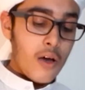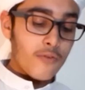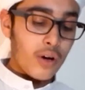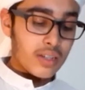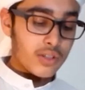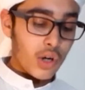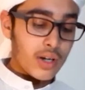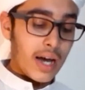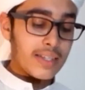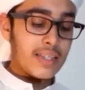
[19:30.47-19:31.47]
for as
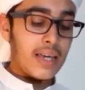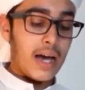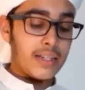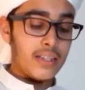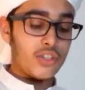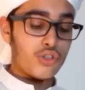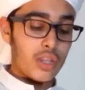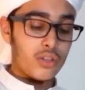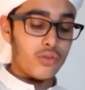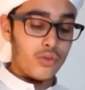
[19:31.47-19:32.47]
long as he had the
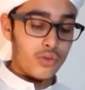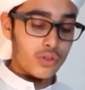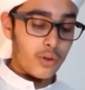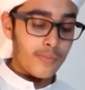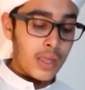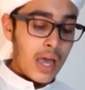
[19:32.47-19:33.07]
strength to do so,